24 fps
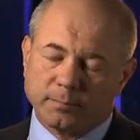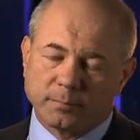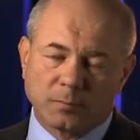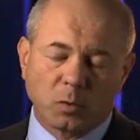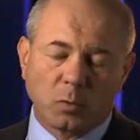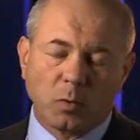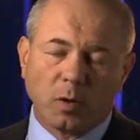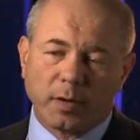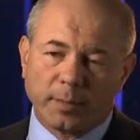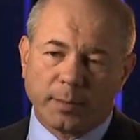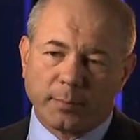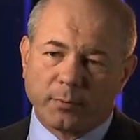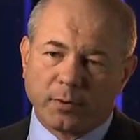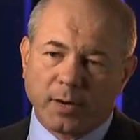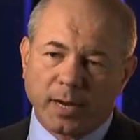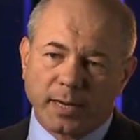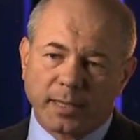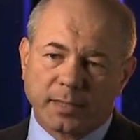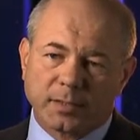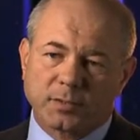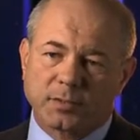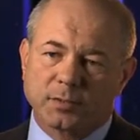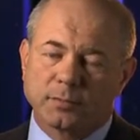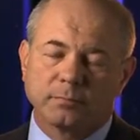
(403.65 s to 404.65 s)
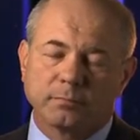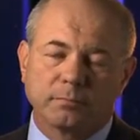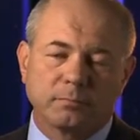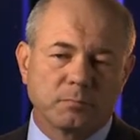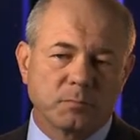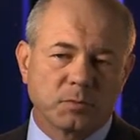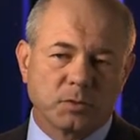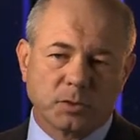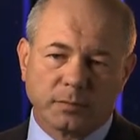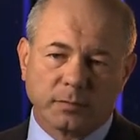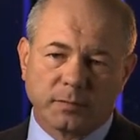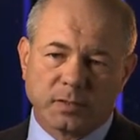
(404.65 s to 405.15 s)
quality products,
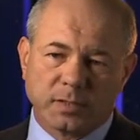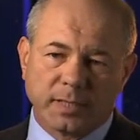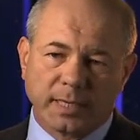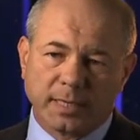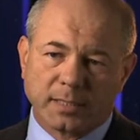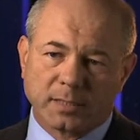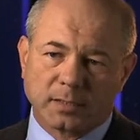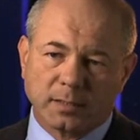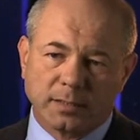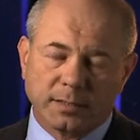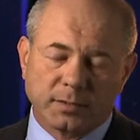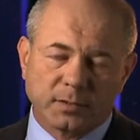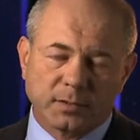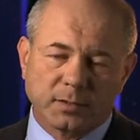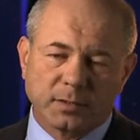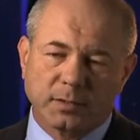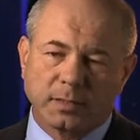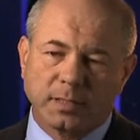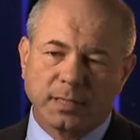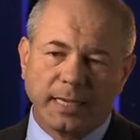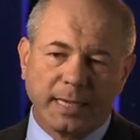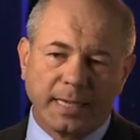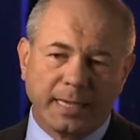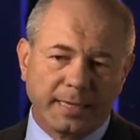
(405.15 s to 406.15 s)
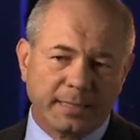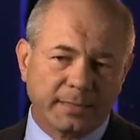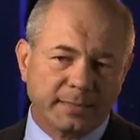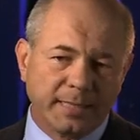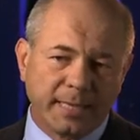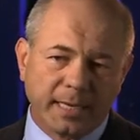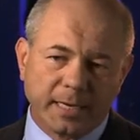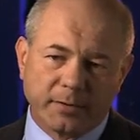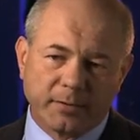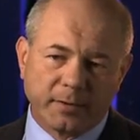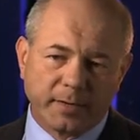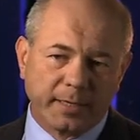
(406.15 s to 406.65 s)
service excellence, and
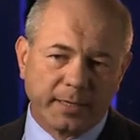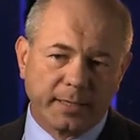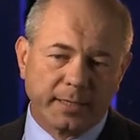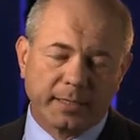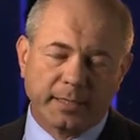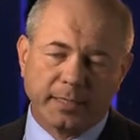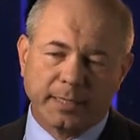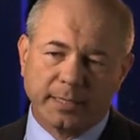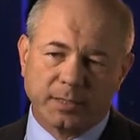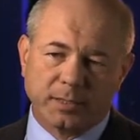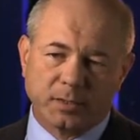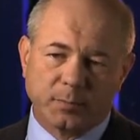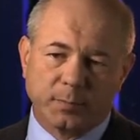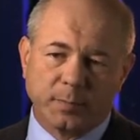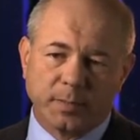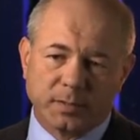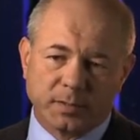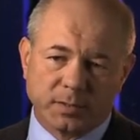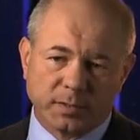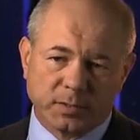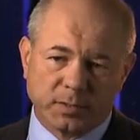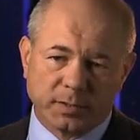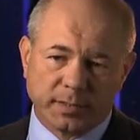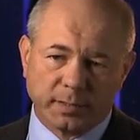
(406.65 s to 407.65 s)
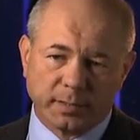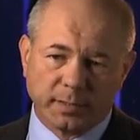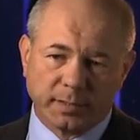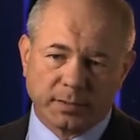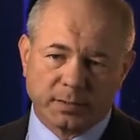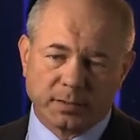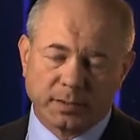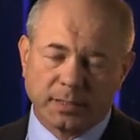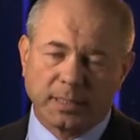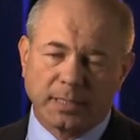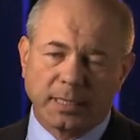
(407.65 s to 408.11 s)
integrity in its business dealings.